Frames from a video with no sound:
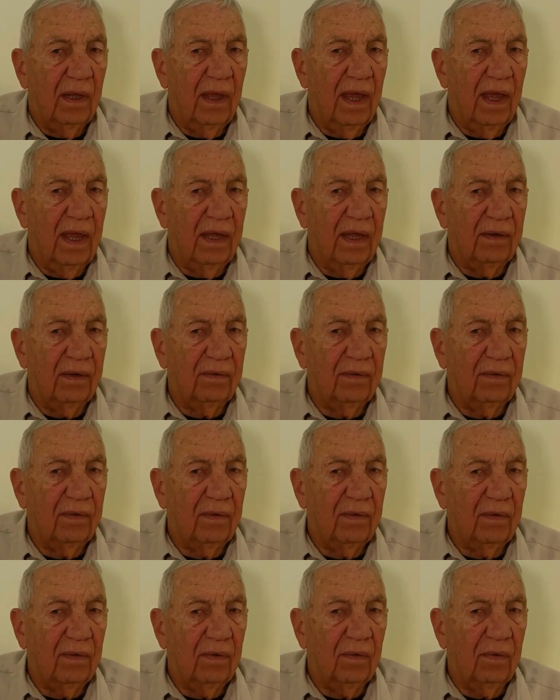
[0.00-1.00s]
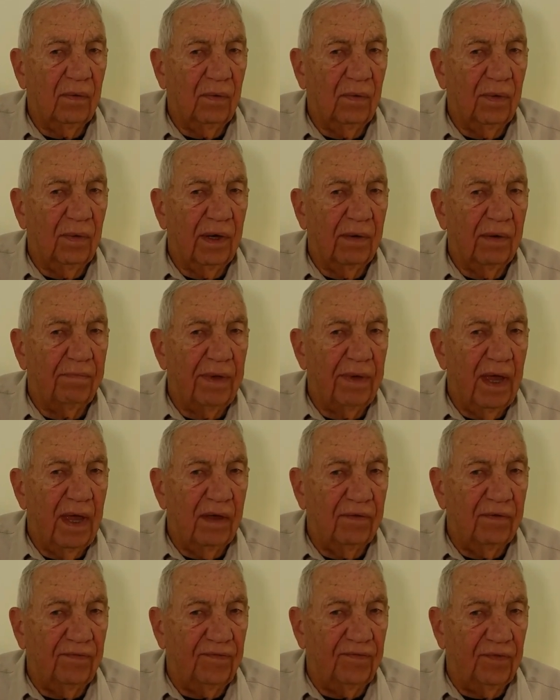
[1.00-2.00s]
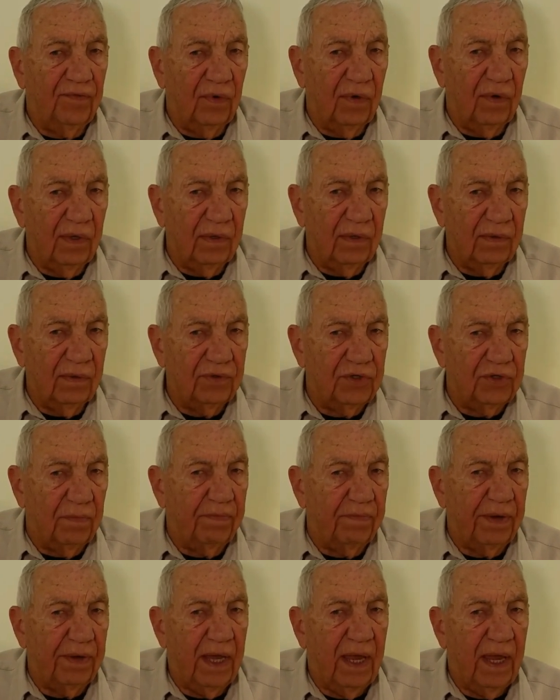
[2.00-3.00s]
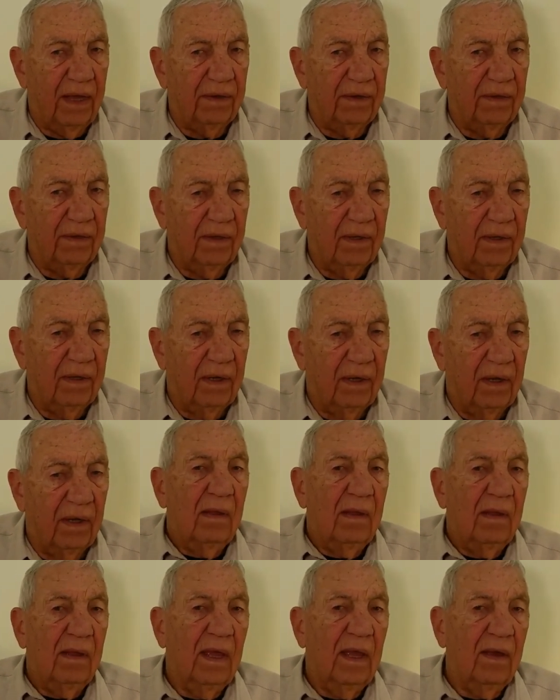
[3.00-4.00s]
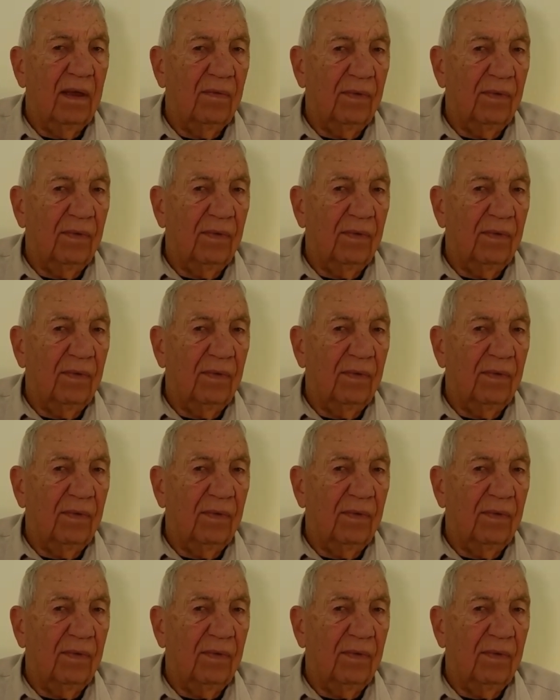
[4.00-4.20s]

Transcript: and we're bound for Japan. Yeah,